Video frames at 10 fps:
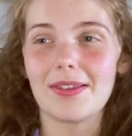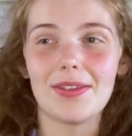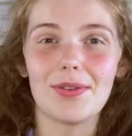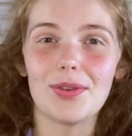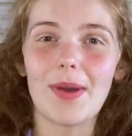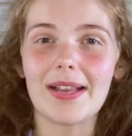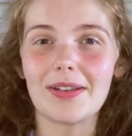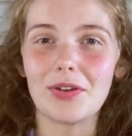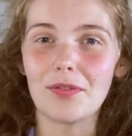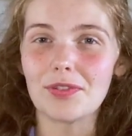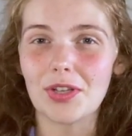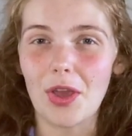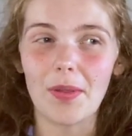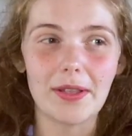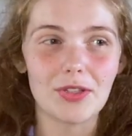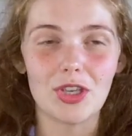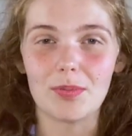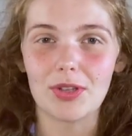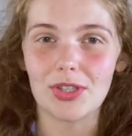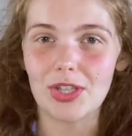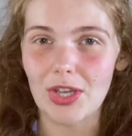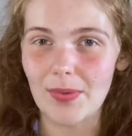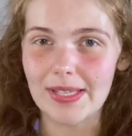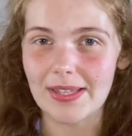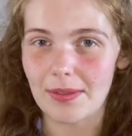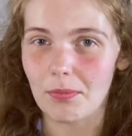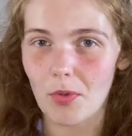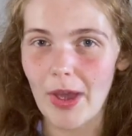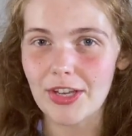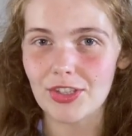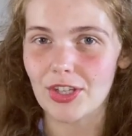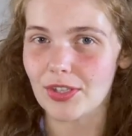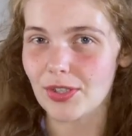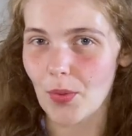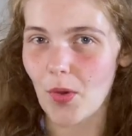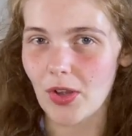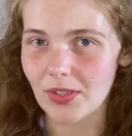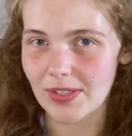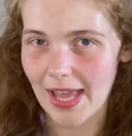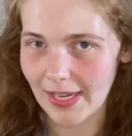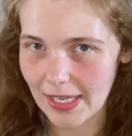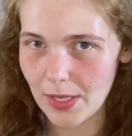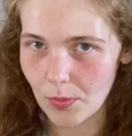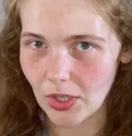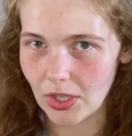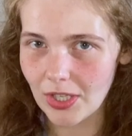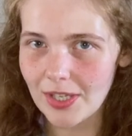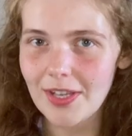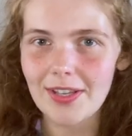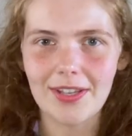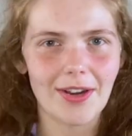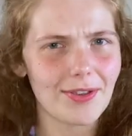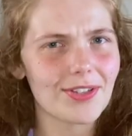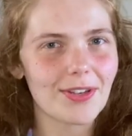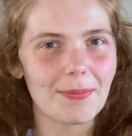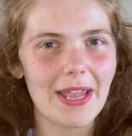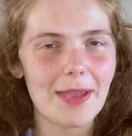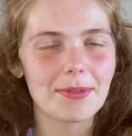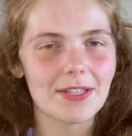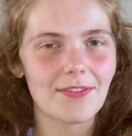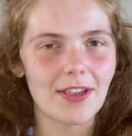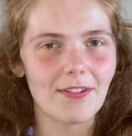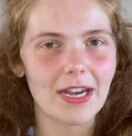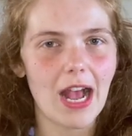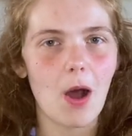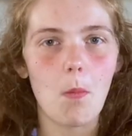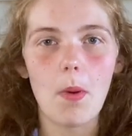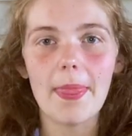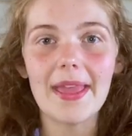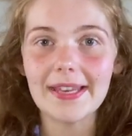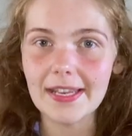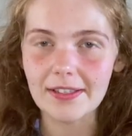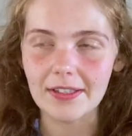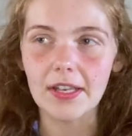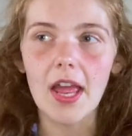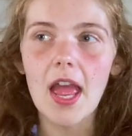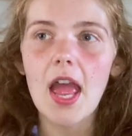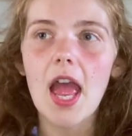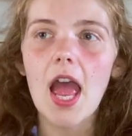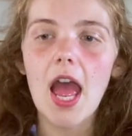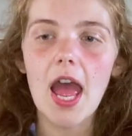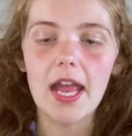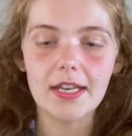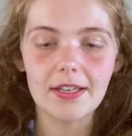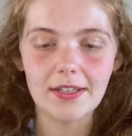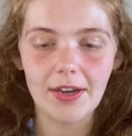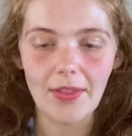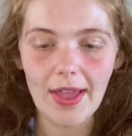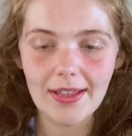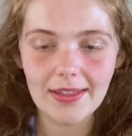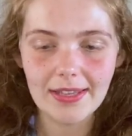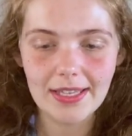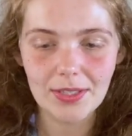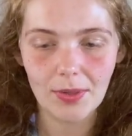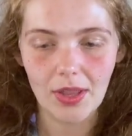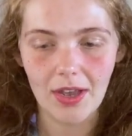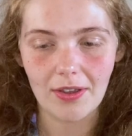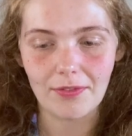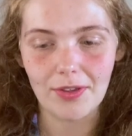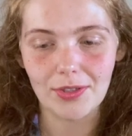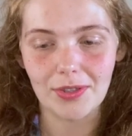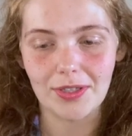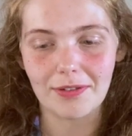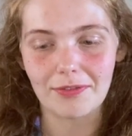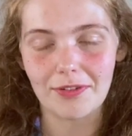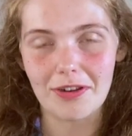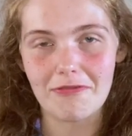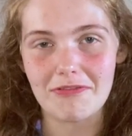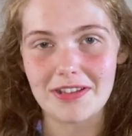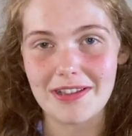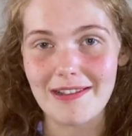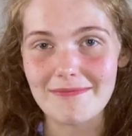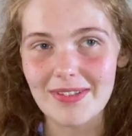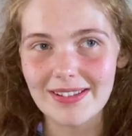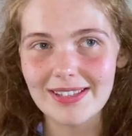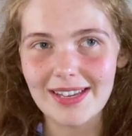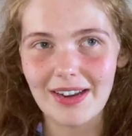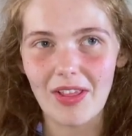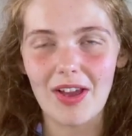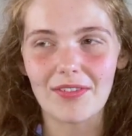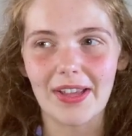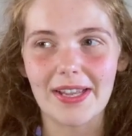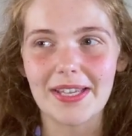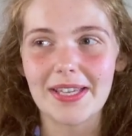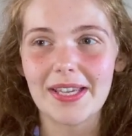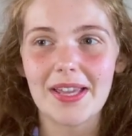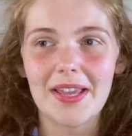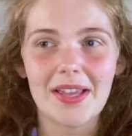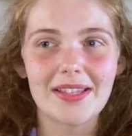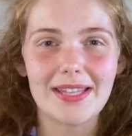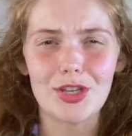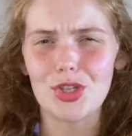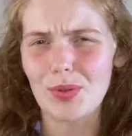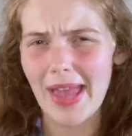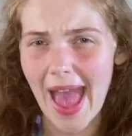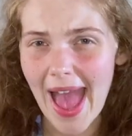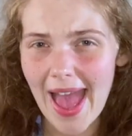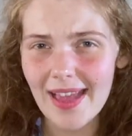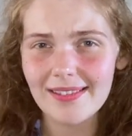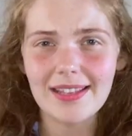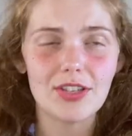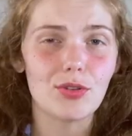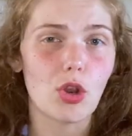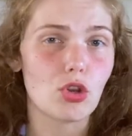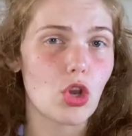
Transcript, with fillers: you, you had enough to know, like, two plus two is the question, so what does that equal? You know, you should be able to figure it out, but they didn't. And, you know, that can lead to a lot of a sort of resentment and a lot of, like, did you care? Did you not